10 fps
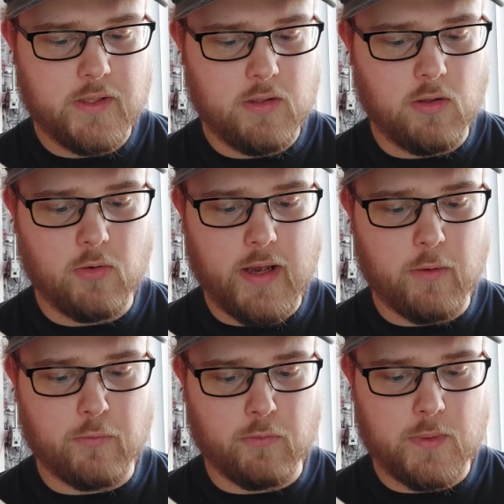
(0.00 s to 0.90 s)
Look
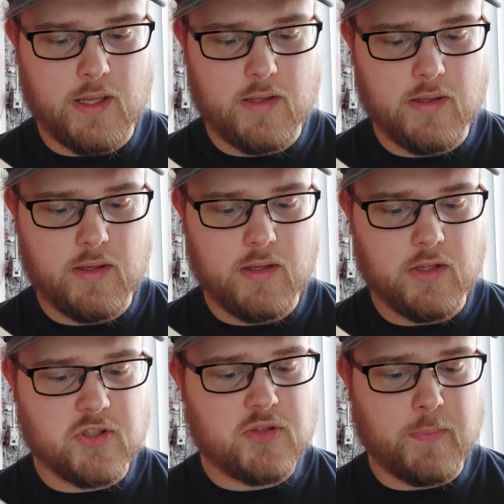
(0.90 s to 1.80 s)
out for me,
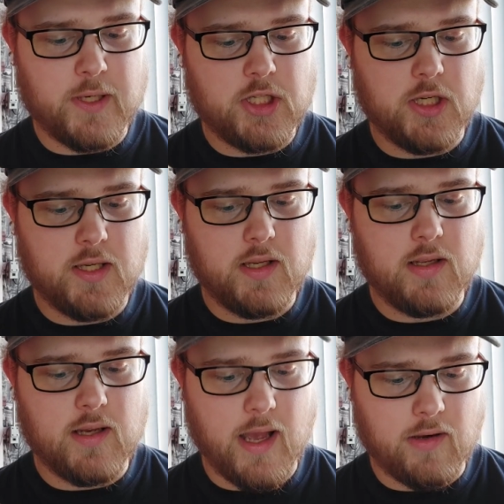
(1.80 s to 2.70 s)
especially
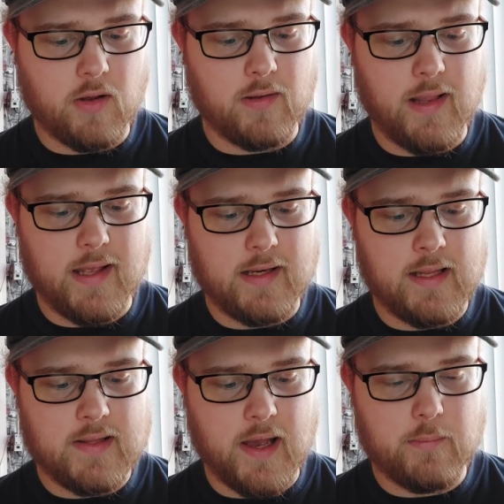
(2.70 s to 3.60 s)
at unlikely
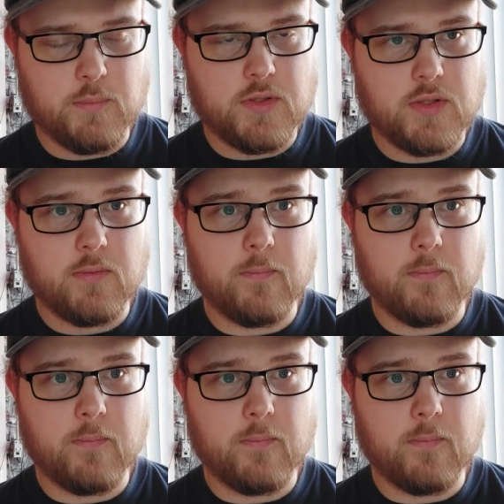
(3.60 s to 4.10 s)
times.